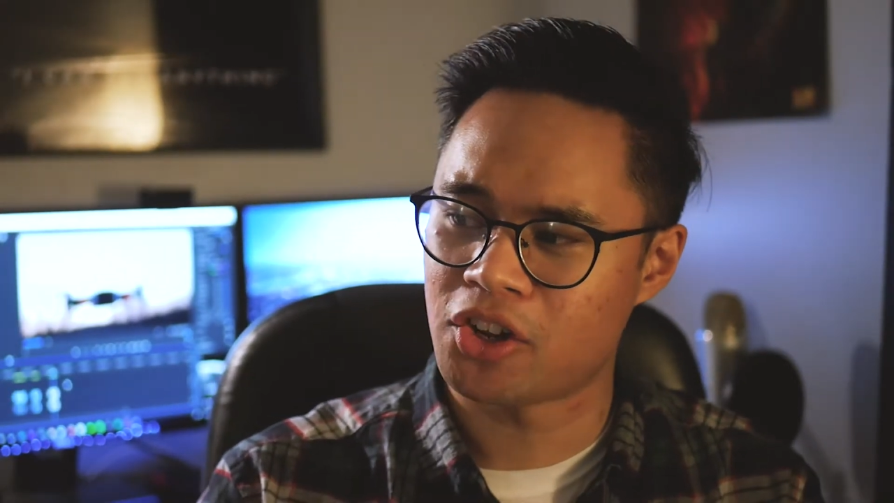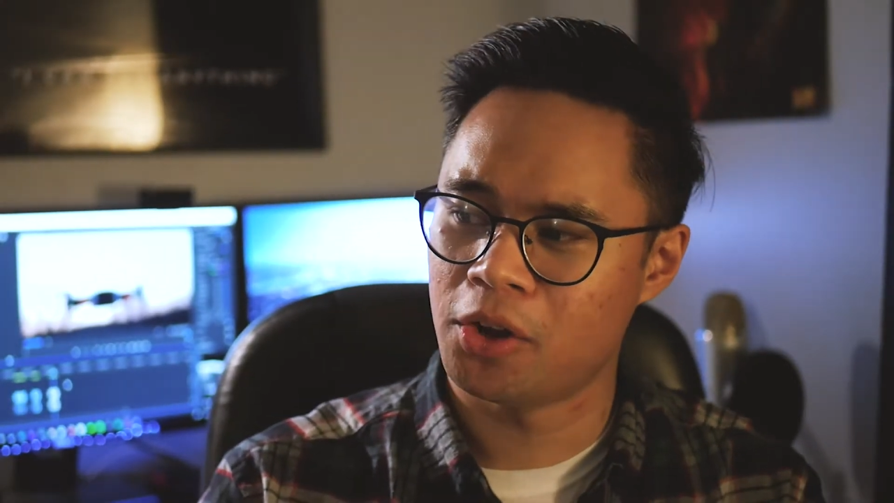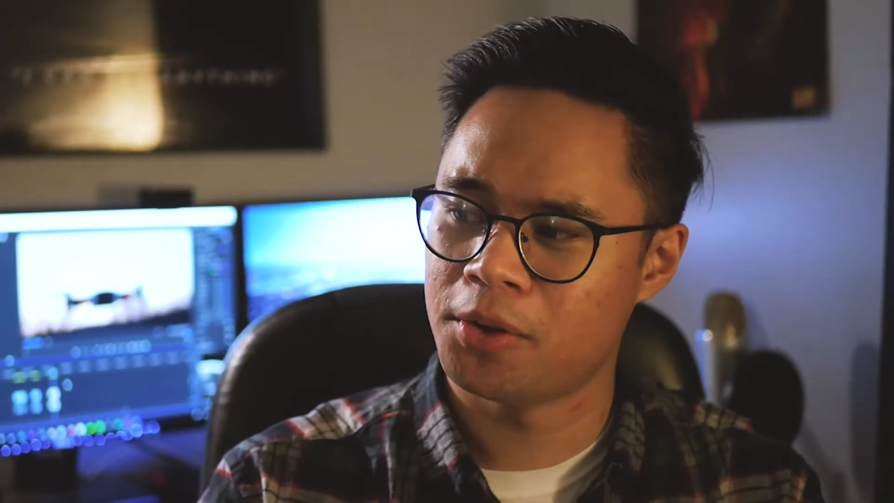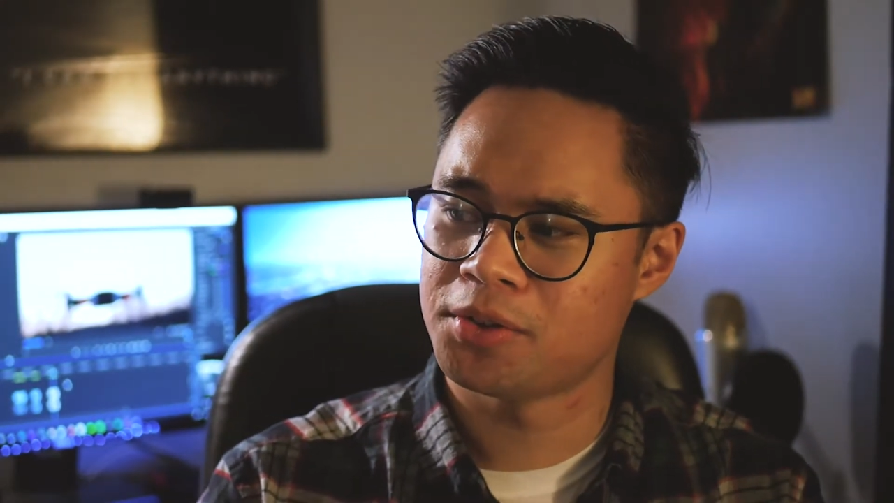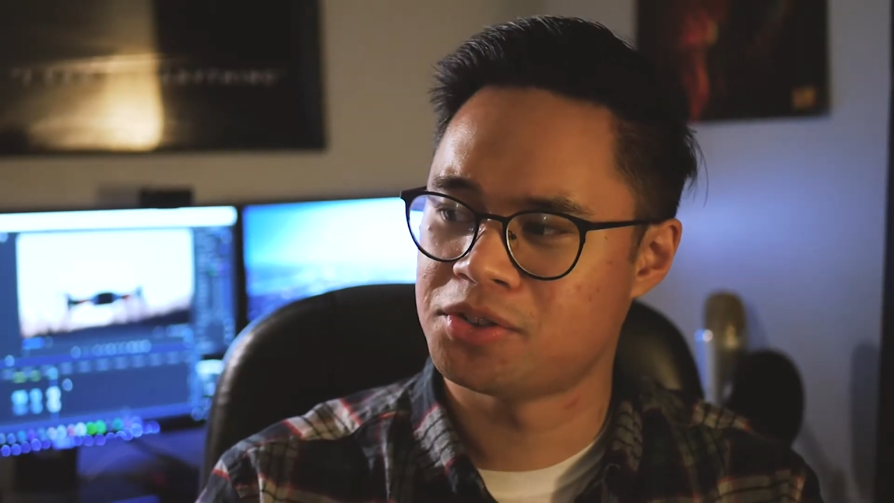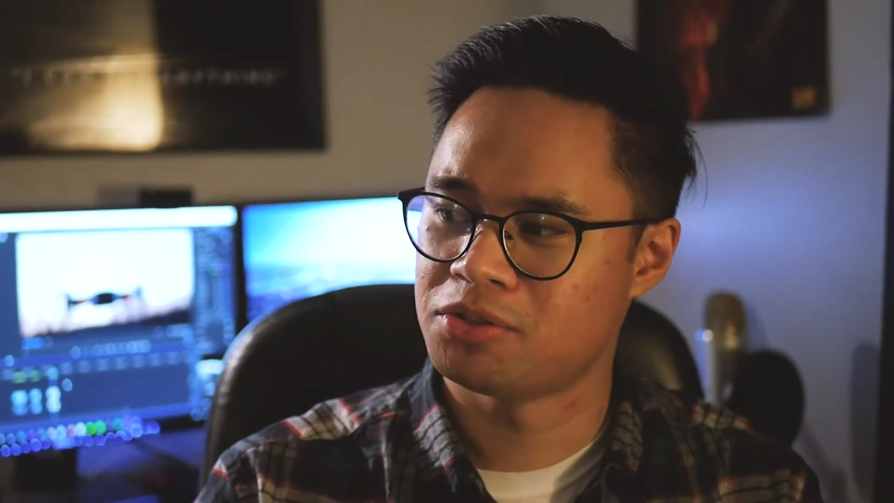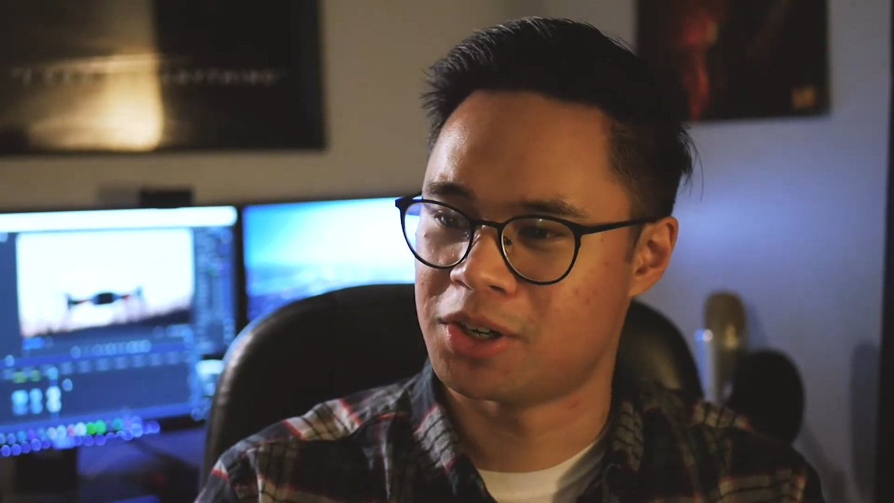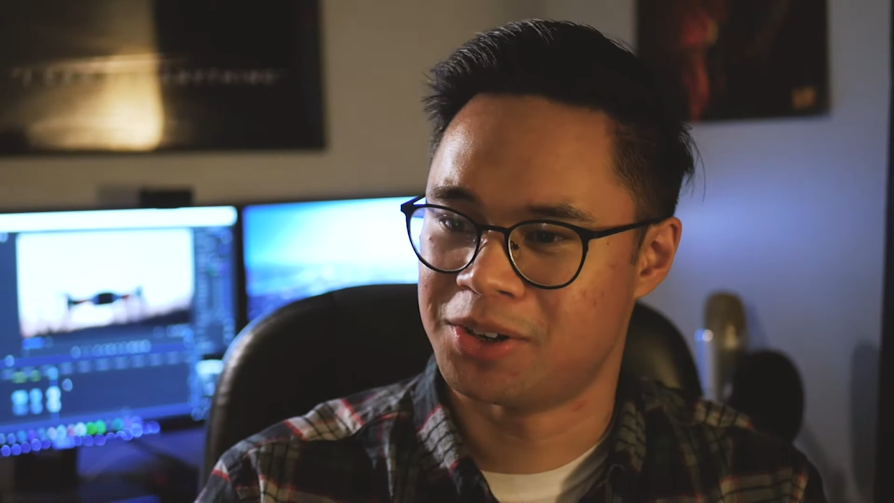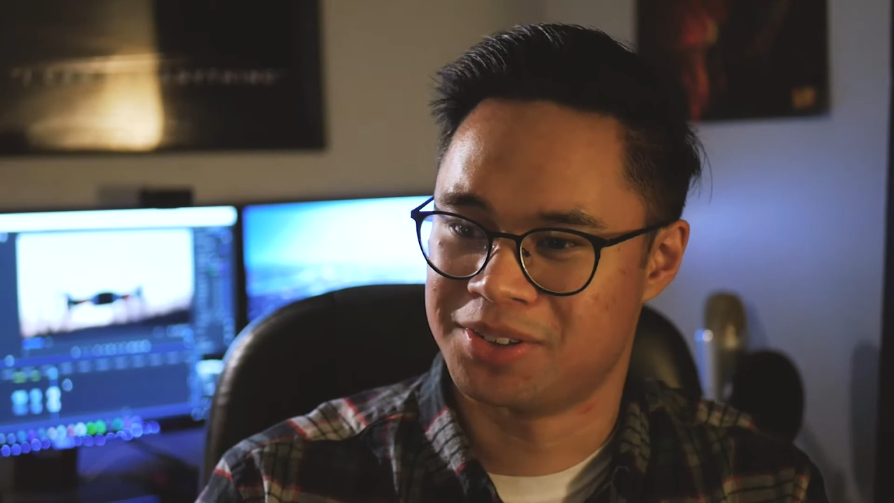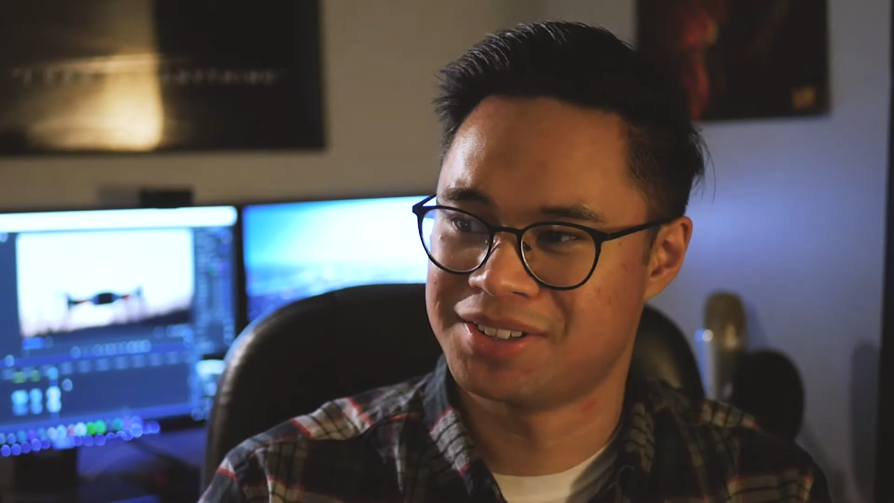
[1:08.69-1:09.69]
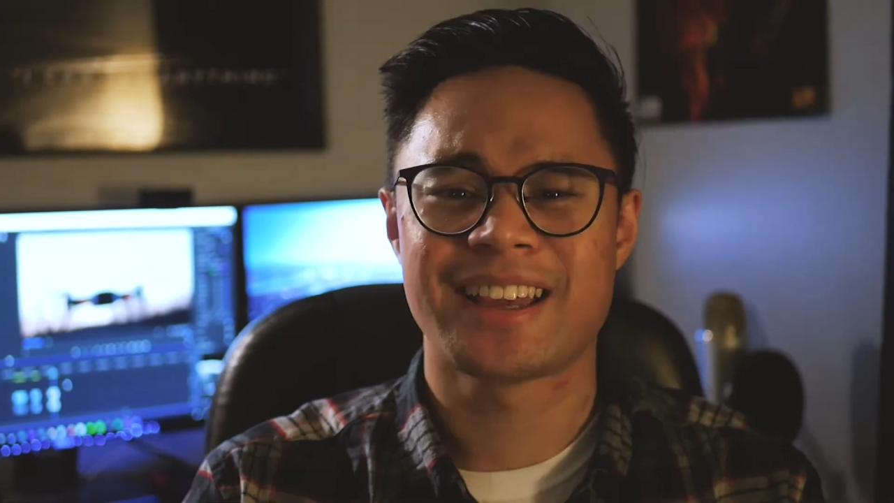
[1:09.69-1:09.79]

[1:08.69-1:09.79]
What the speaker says: all those drones.